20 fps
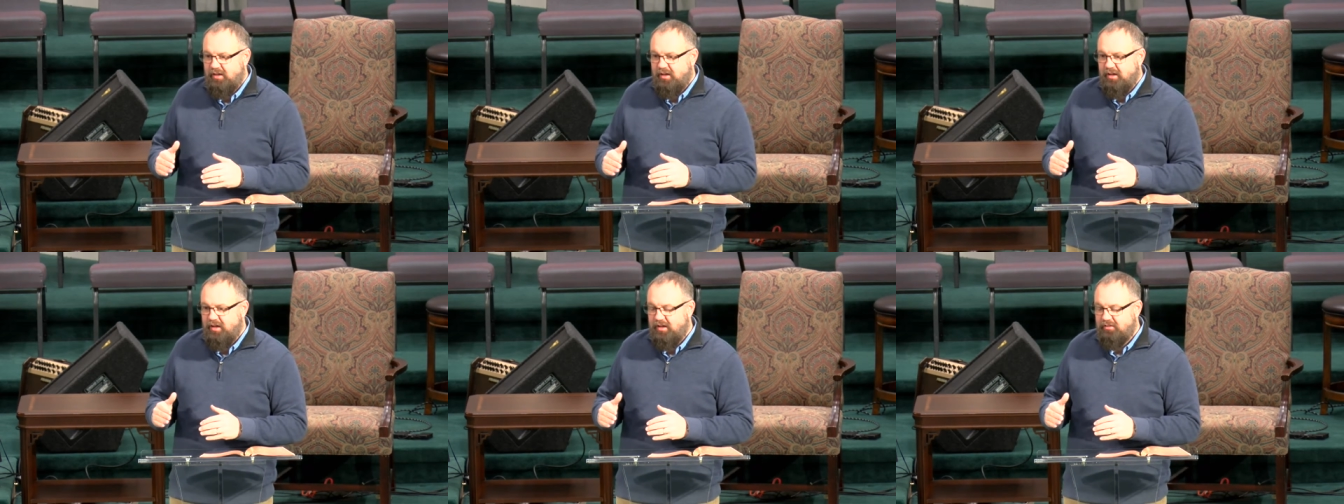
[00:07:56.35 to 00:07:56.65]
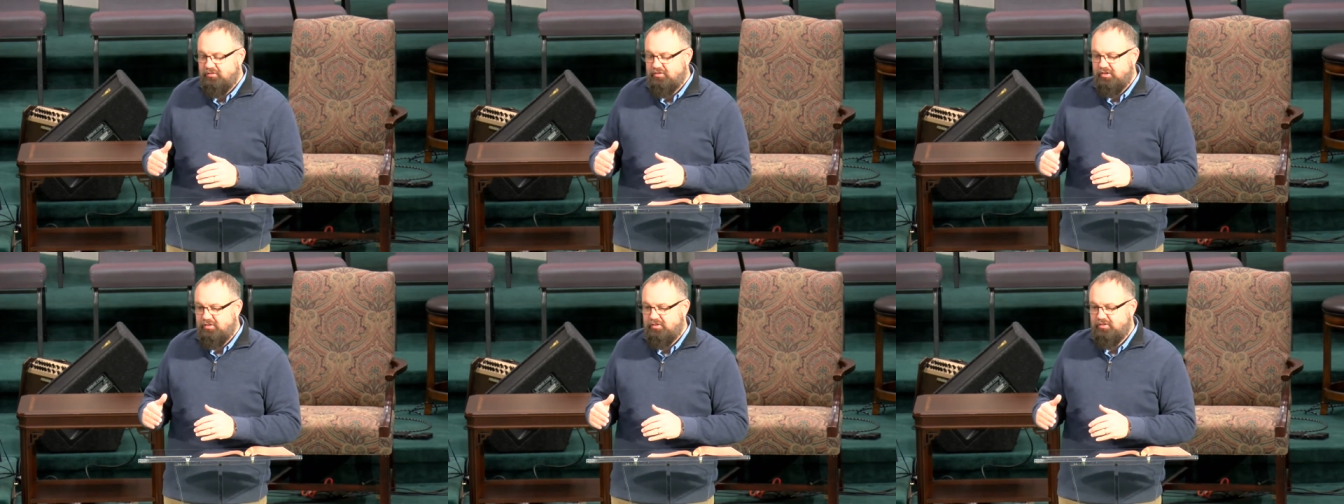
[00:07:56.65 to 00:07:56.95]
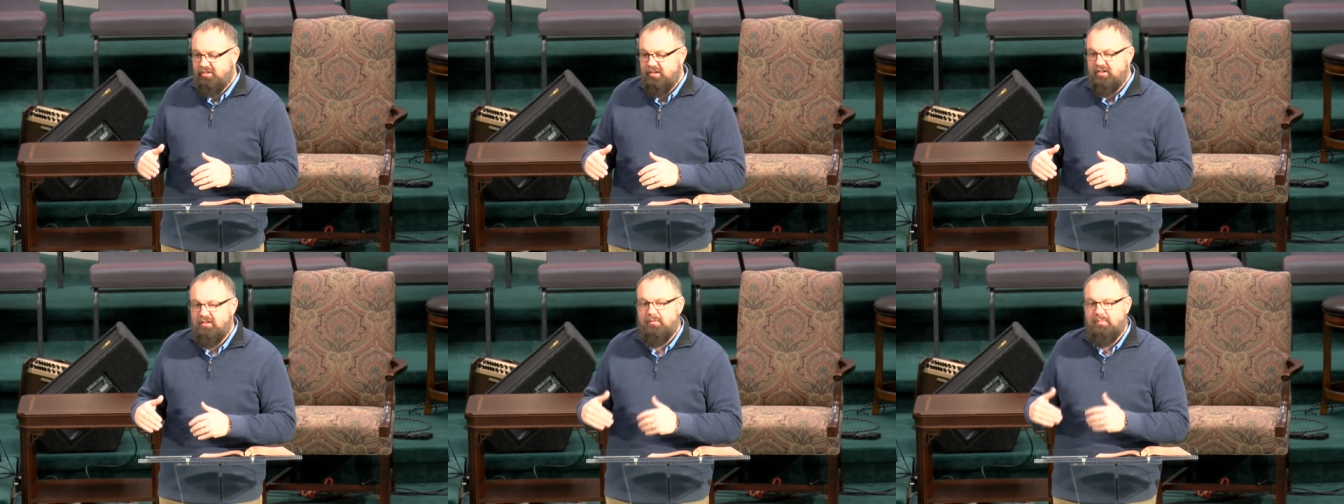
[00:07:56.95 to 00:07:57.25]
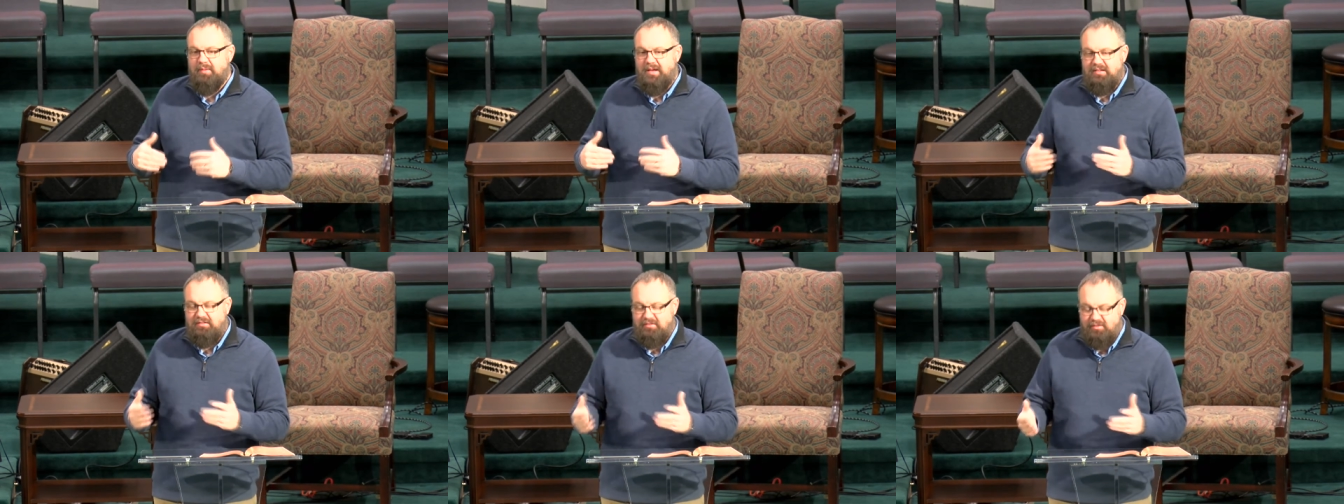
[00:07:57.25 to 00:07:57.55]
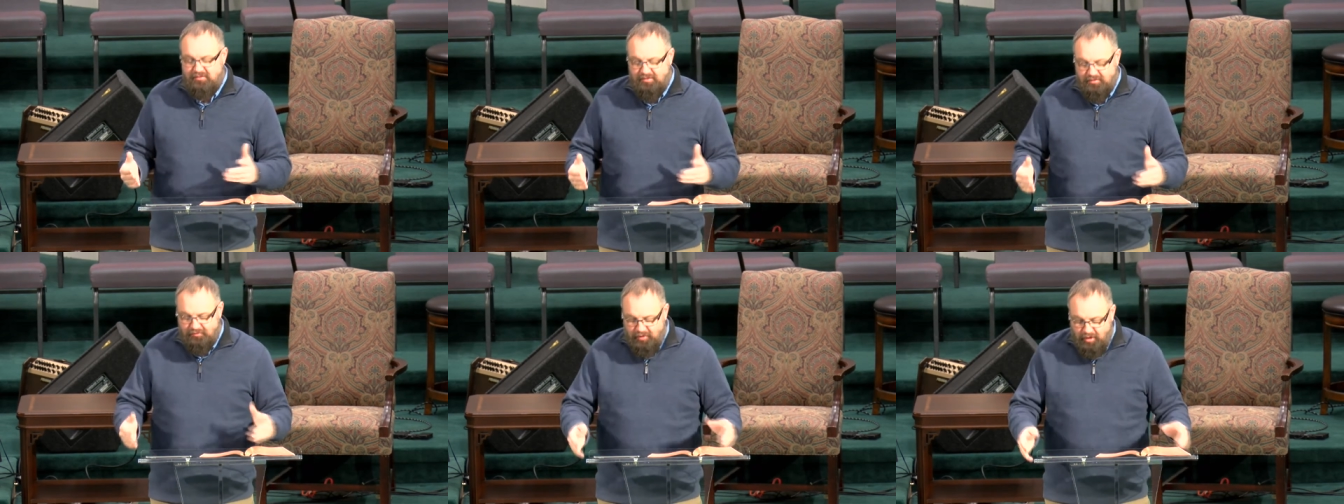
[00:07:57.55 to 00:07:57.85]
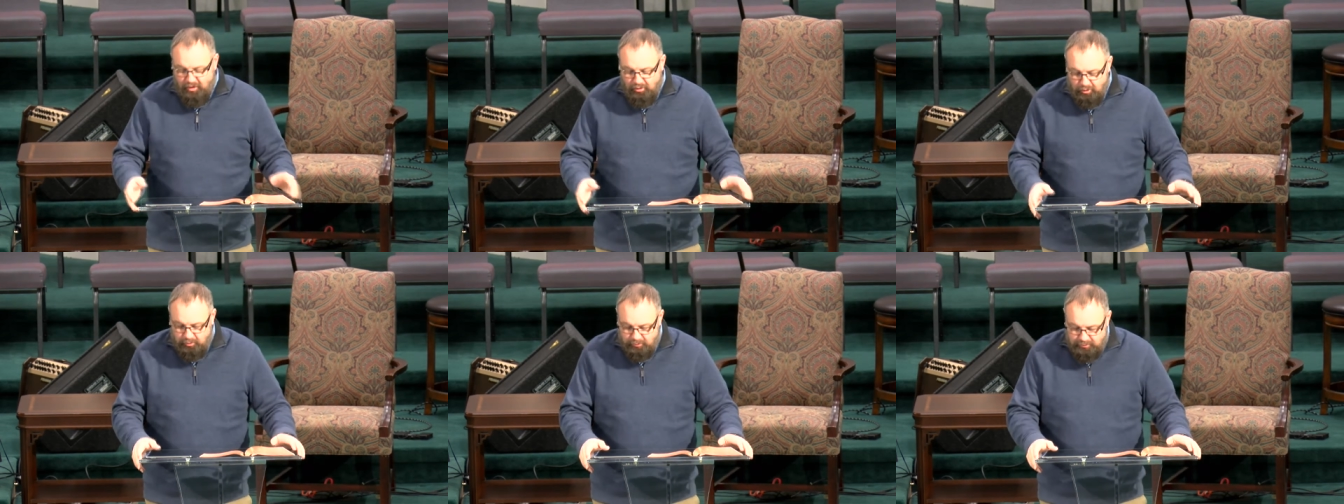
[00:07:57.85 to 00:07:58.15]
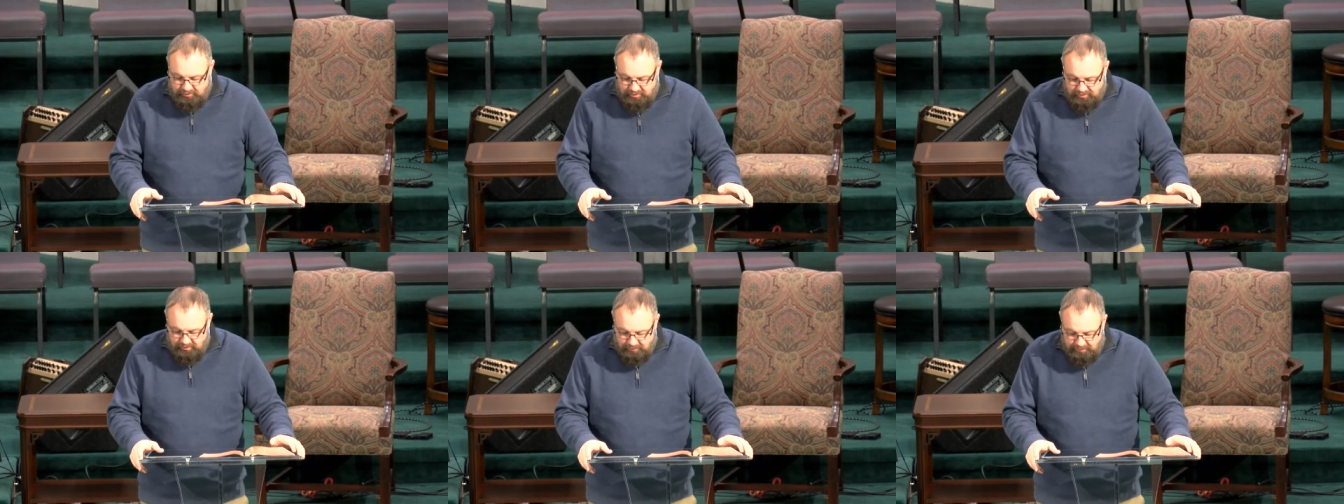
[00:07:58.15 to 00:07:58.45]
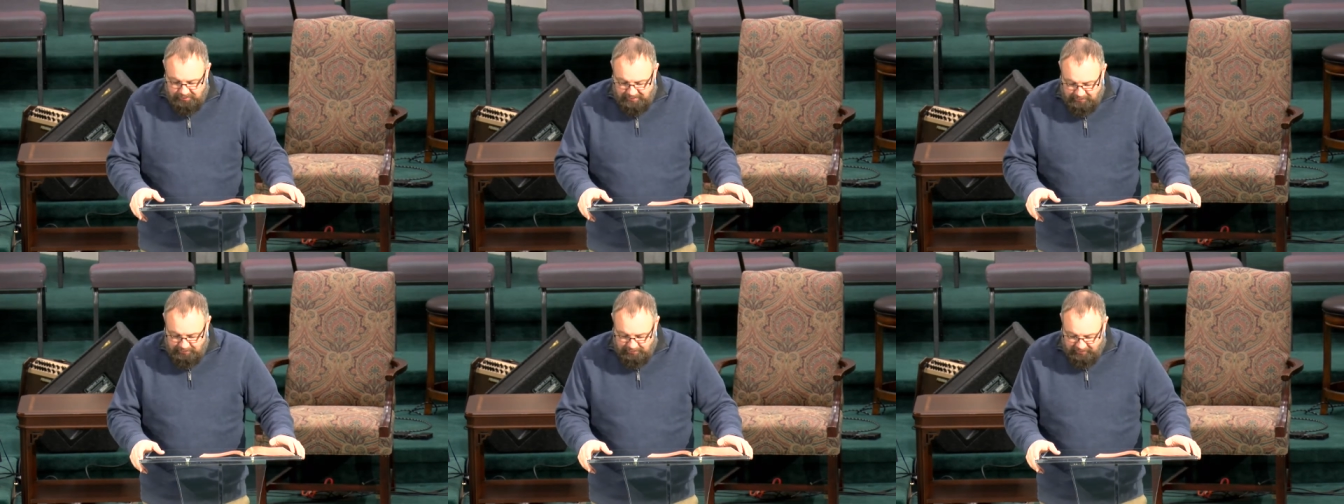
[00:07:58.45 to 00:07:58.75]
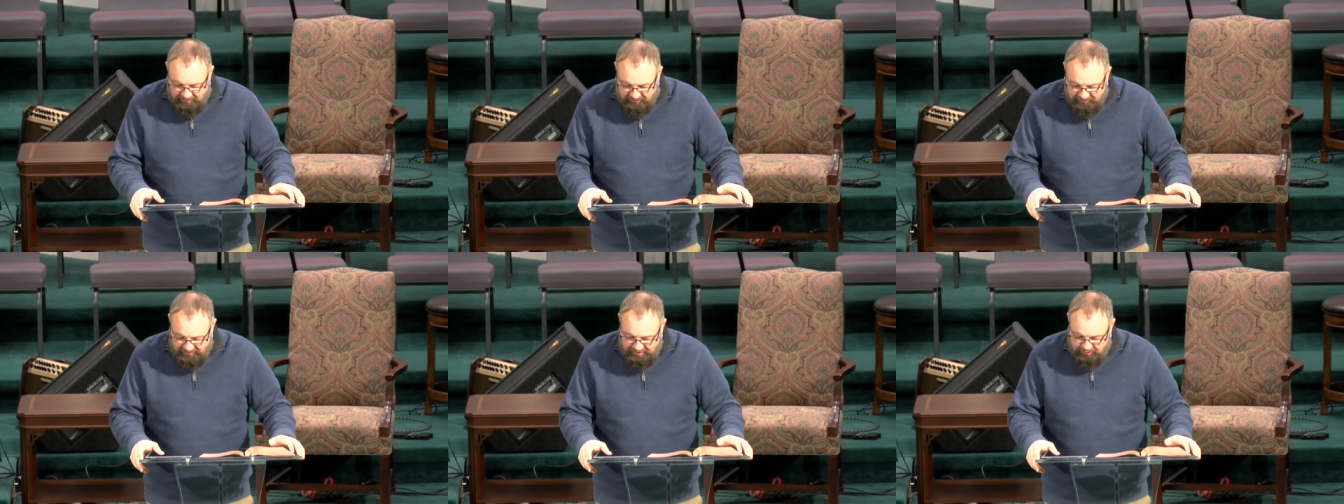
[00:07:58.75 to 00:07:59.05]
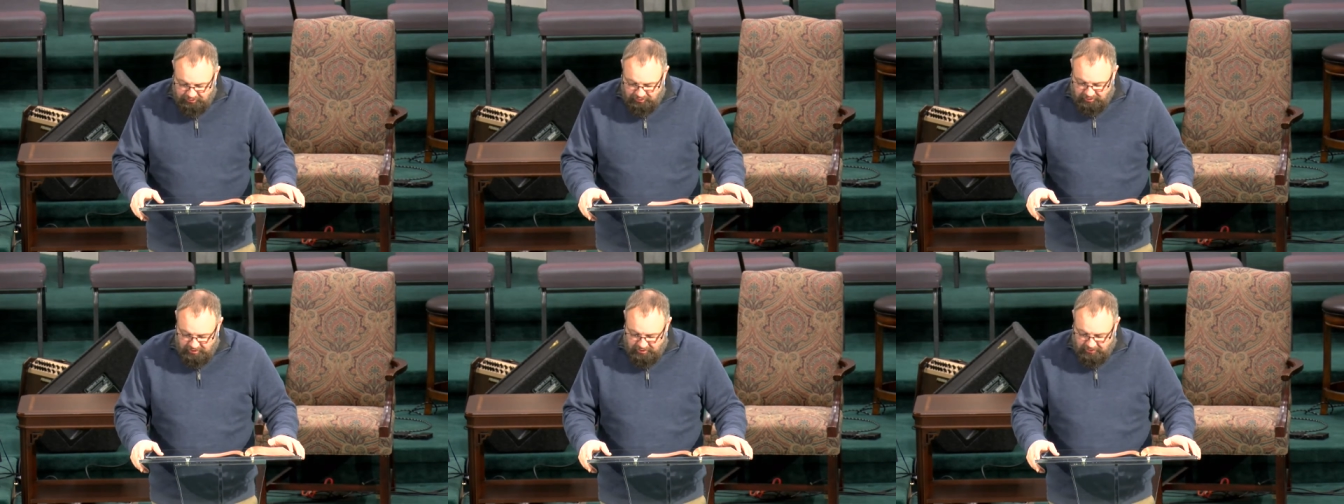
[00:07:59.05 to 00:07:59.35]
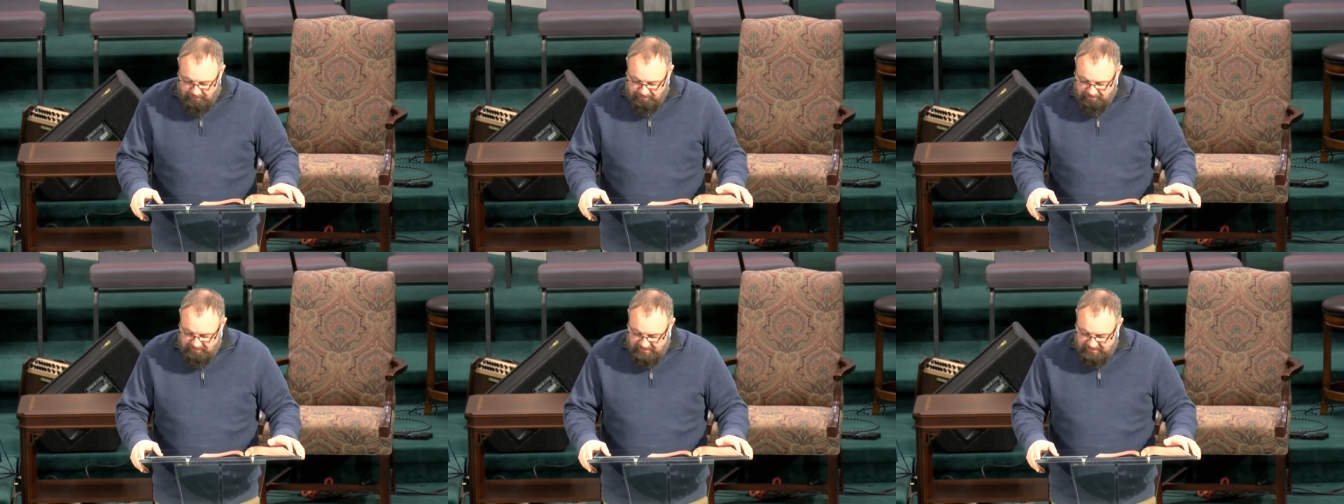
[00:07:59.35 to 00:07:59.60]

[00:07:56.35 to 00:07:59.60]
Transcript: uh, to send a message of hope to the people of Israel.